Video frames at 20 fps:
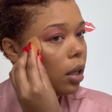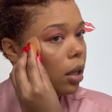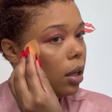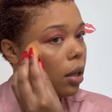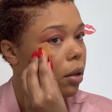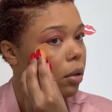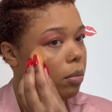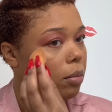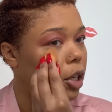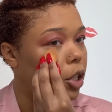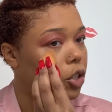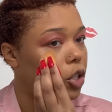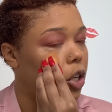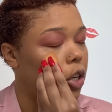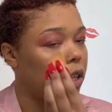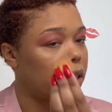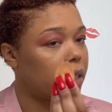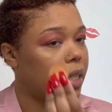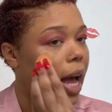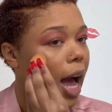Make sure you're
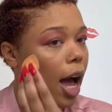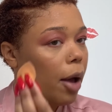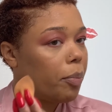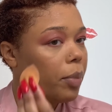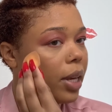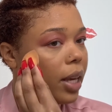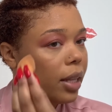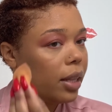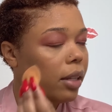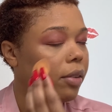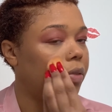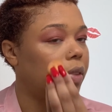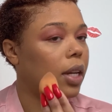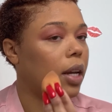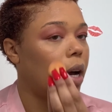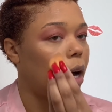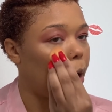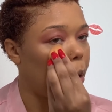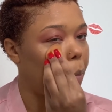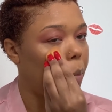tapping and lifting
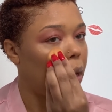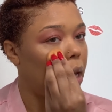up